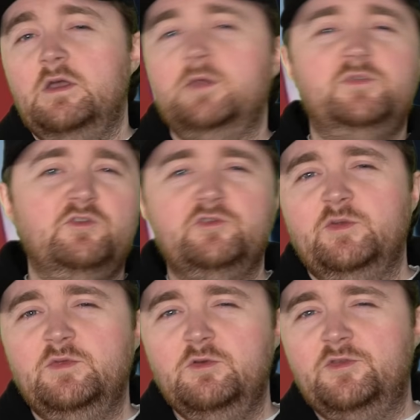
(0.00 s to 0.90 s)
And I'm sure
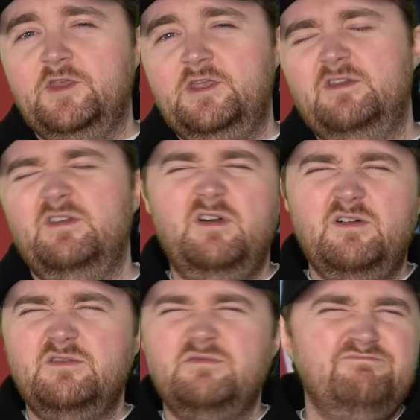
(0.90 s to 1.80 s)
some of you are thinking,
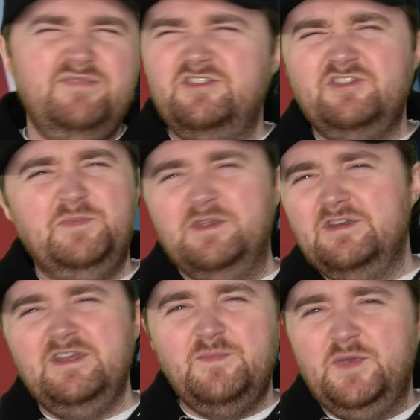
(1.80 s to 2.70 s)
oh, you're just
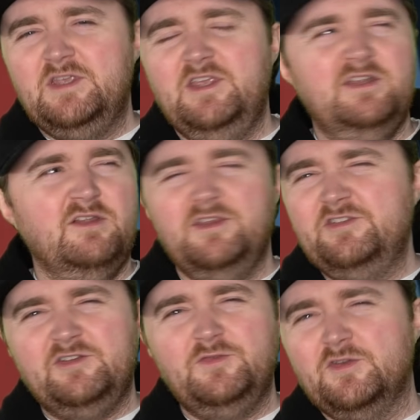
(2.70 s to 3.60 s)
being nitpicky, like this
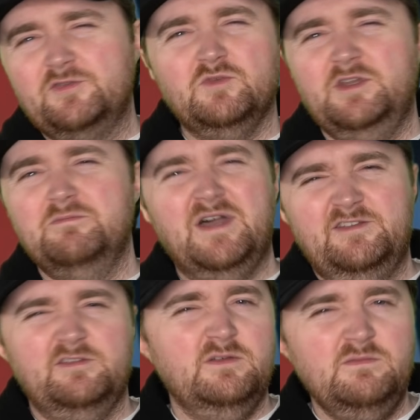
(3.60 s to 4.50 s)
stuff doesn't really
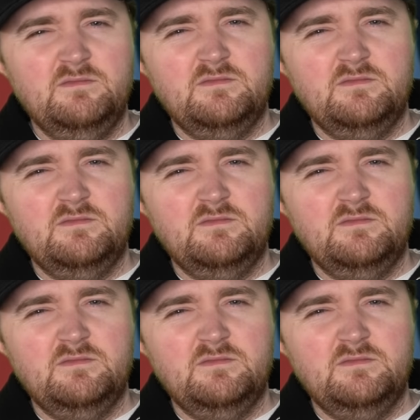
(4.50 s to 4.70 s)
matter.